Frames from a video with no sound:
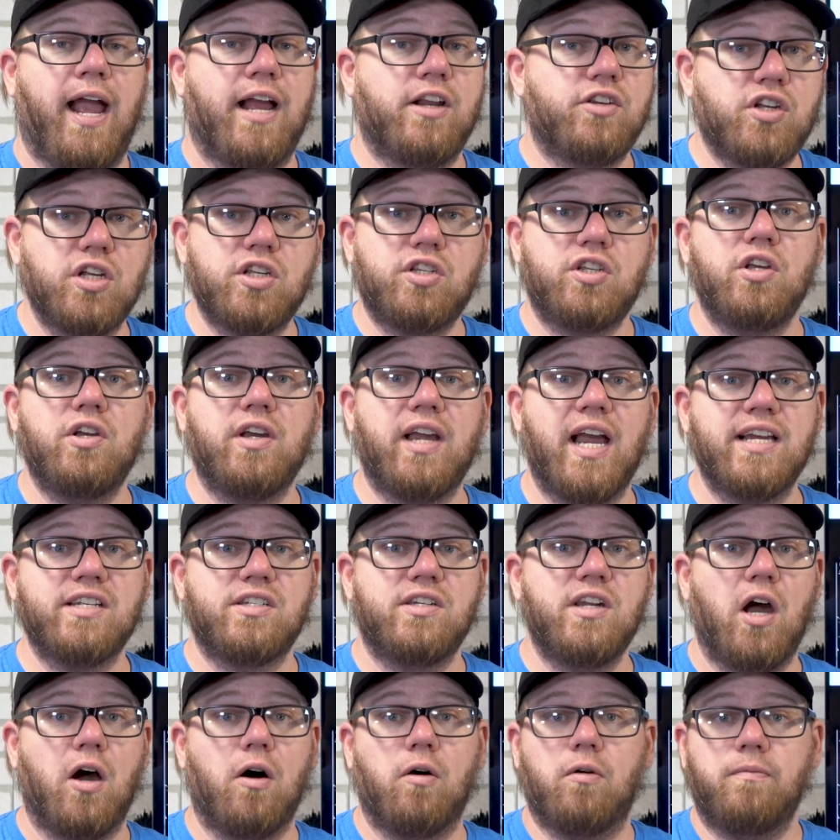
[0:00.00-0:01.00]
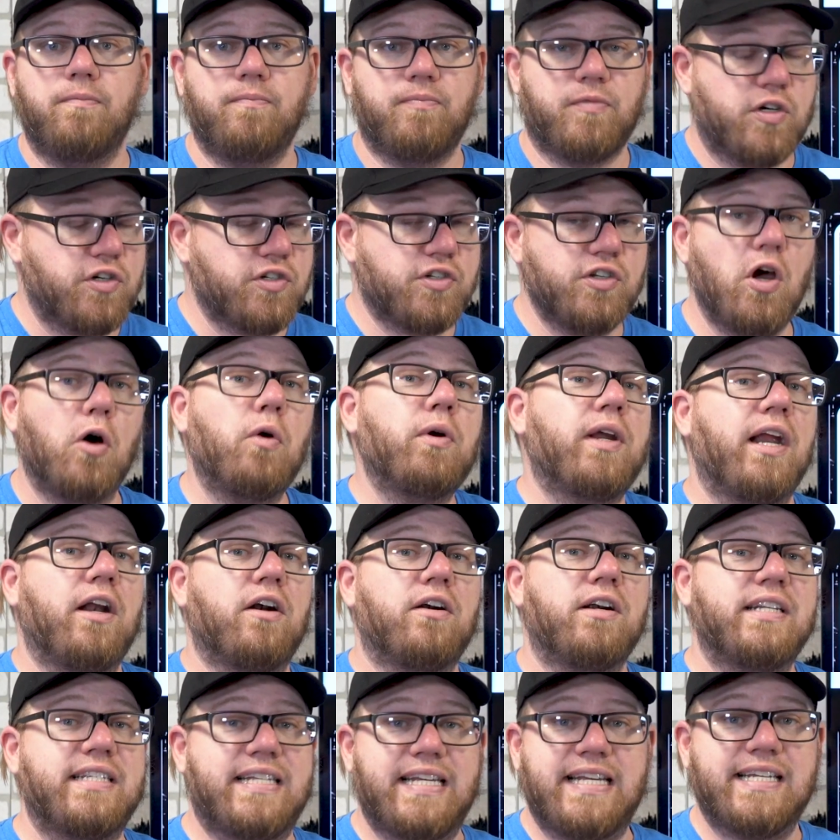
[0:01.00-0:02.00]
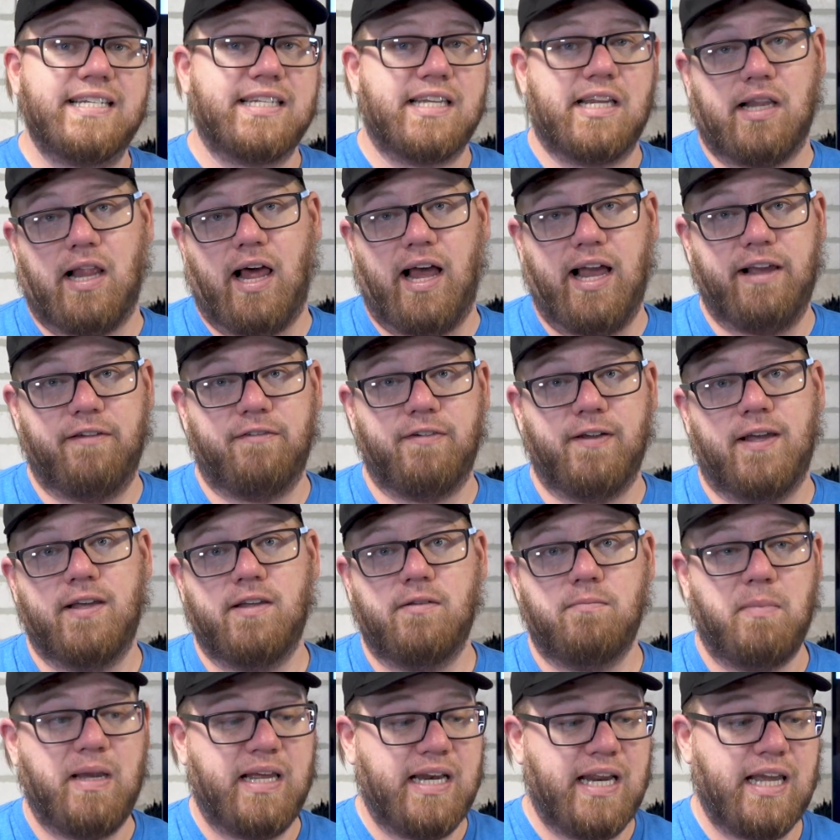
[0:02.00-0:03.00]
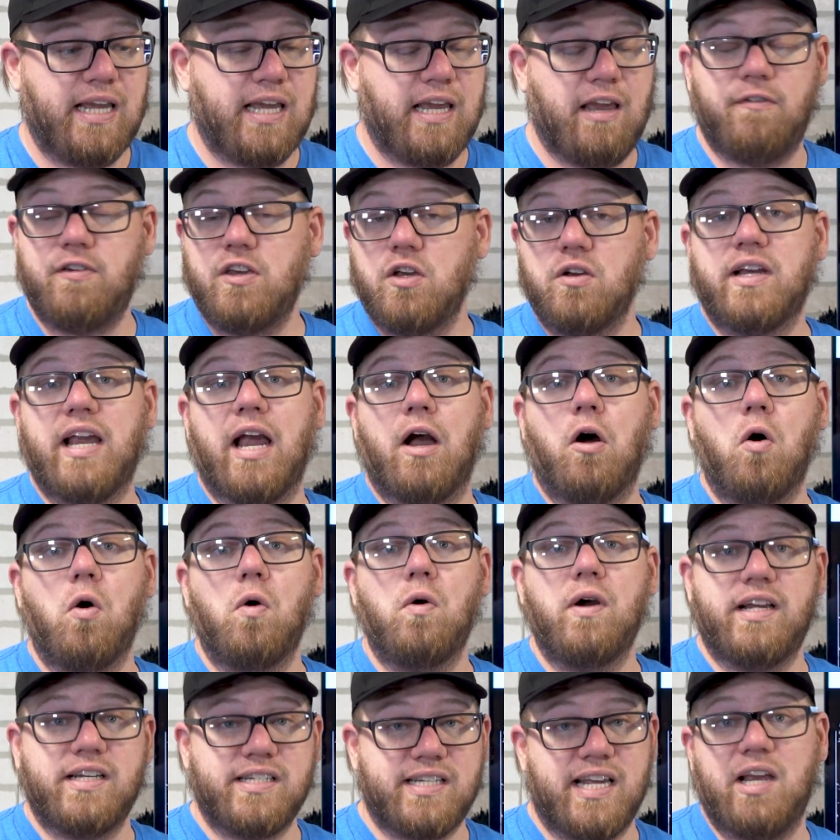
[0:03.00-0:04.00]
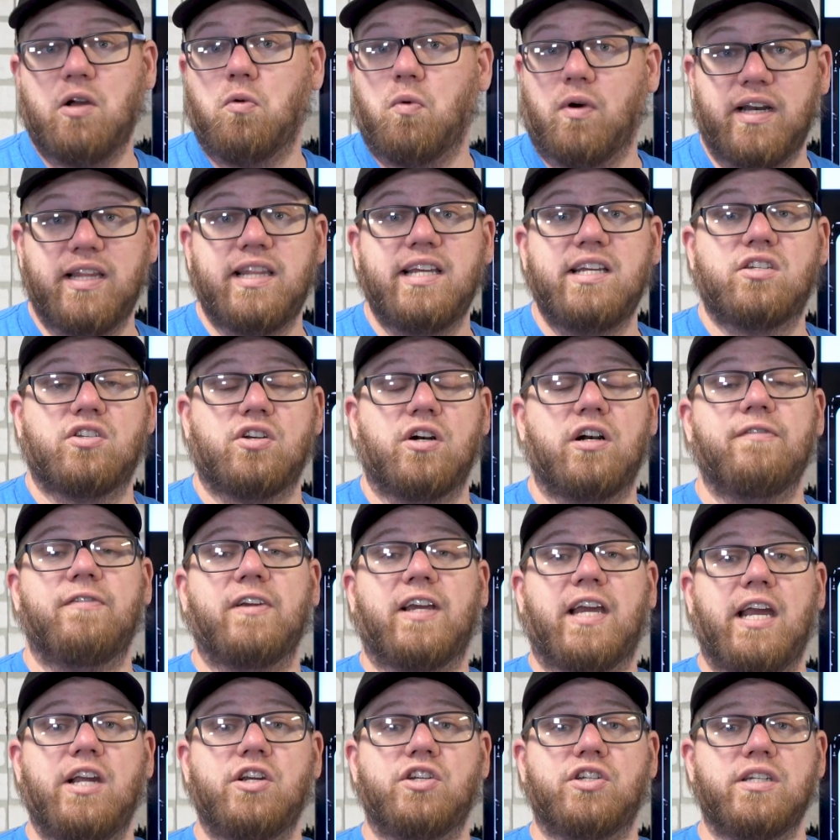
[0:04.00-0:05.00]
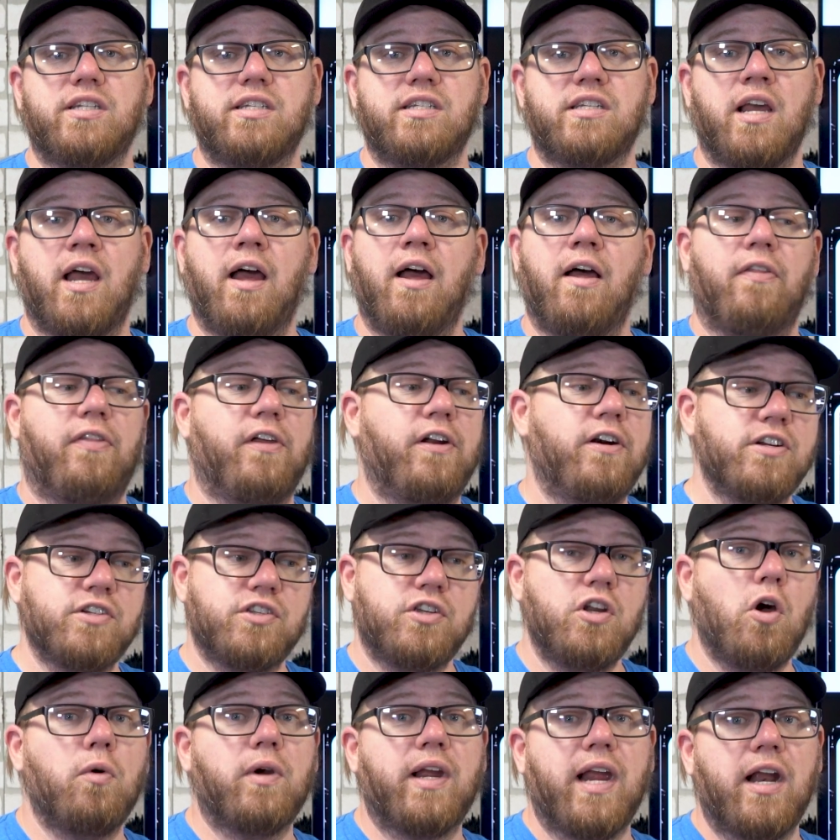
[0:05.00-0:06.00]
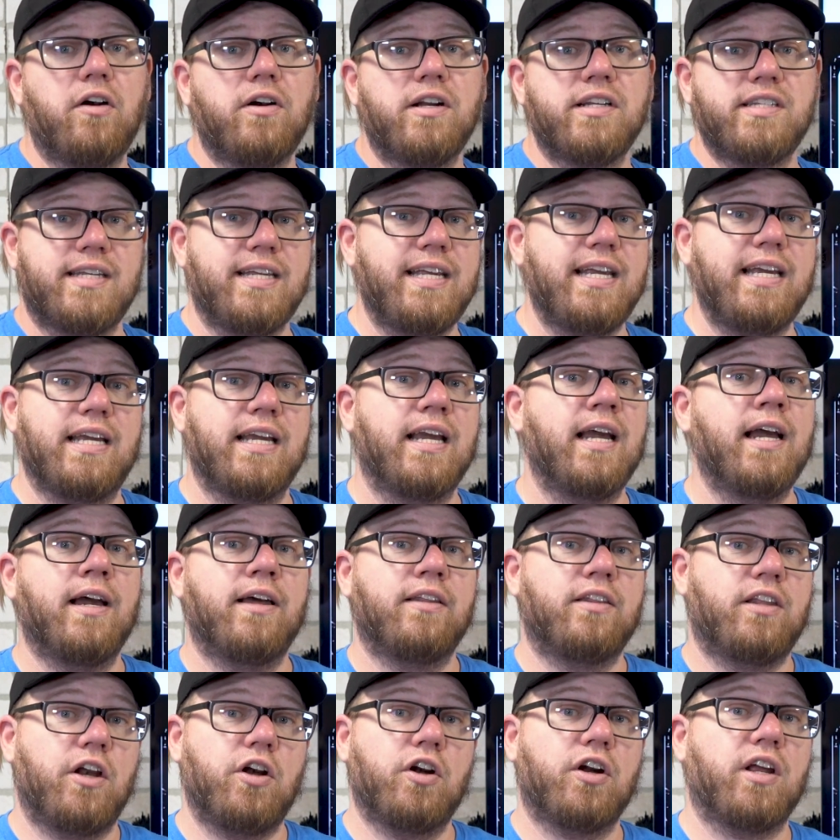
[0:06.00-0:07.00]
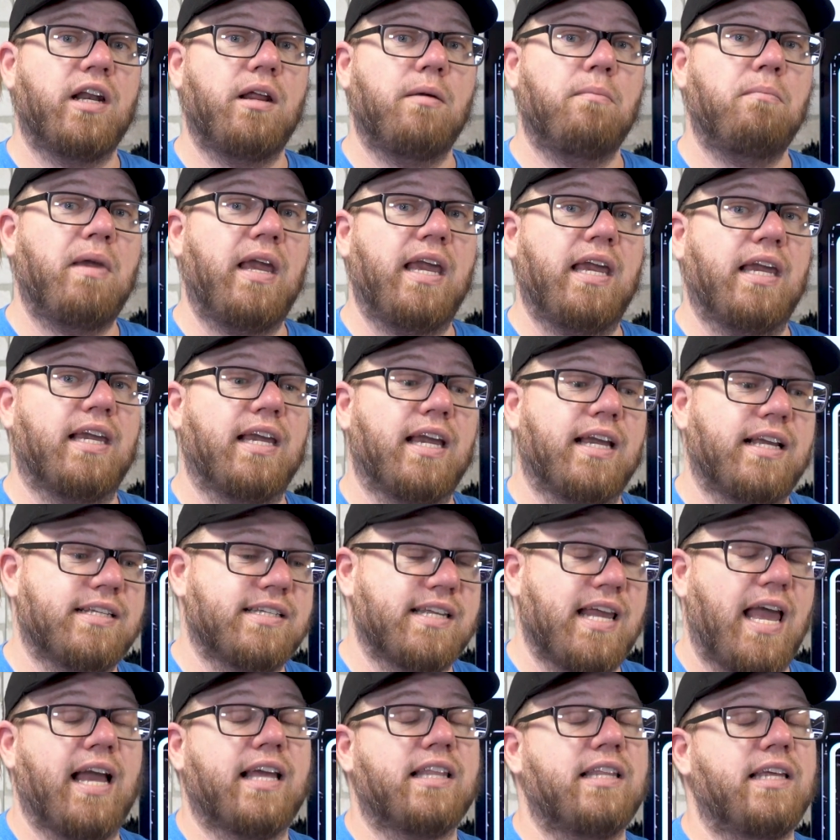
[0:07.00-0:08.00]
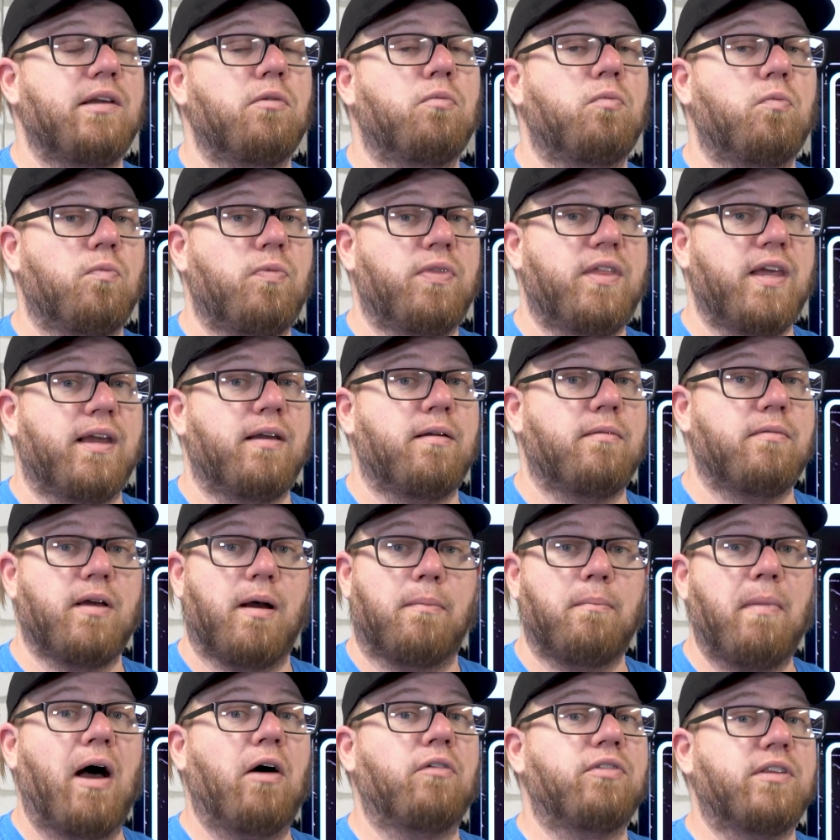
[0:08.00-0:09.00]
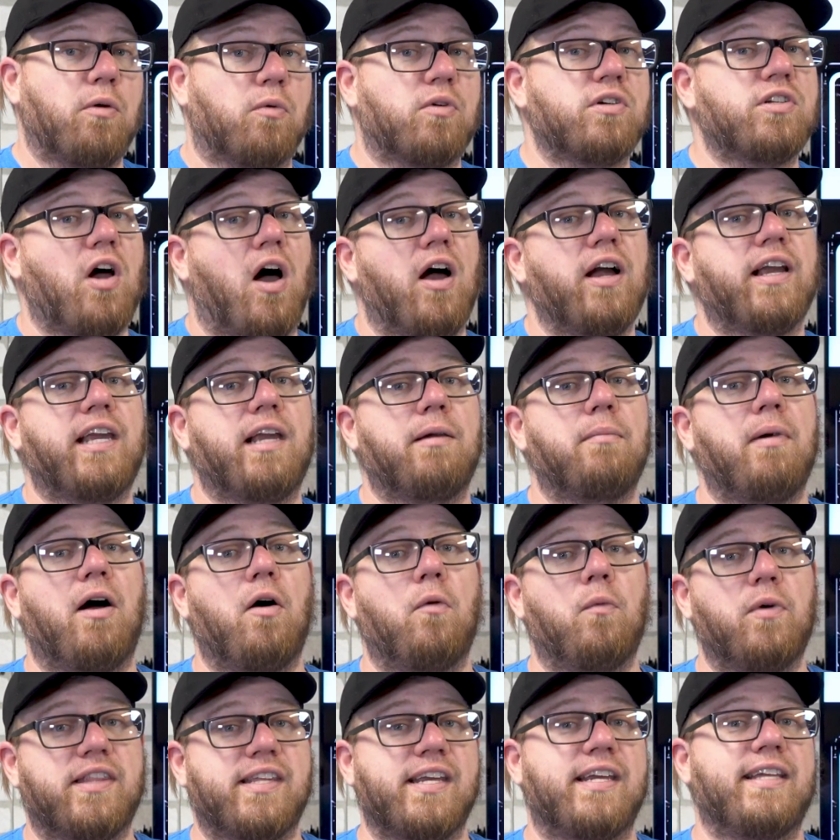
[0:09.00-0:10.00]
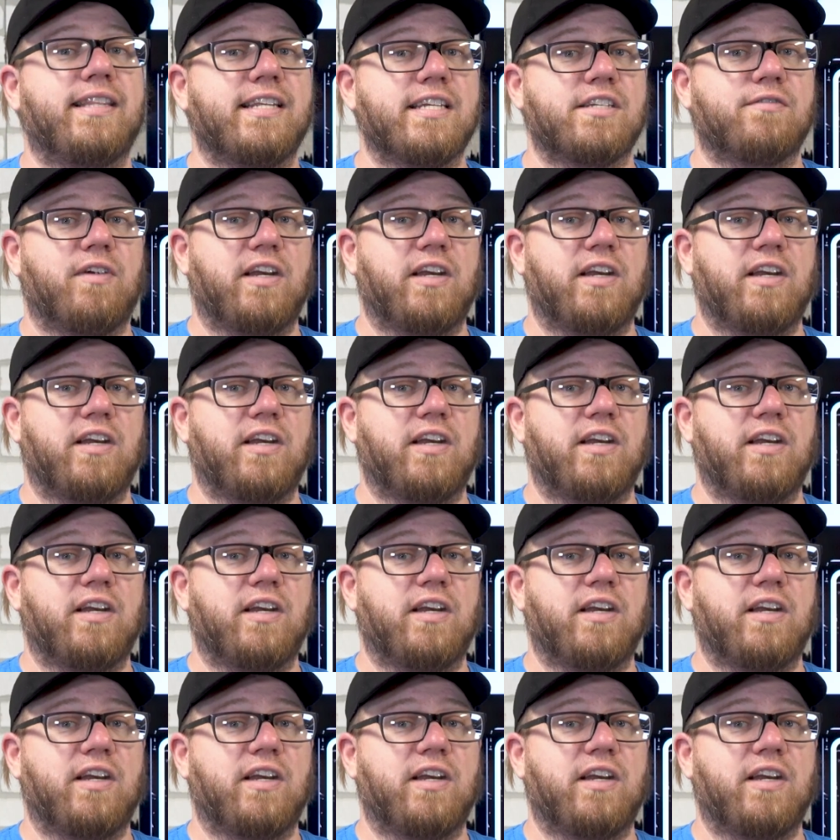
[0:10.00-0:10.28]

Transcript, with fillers: And just so you guys know, there's no guarantees in life. Meaning, if you go and take one of these certifications, there is no guarantee that you're gonna make exactly the amount that we're talking about within this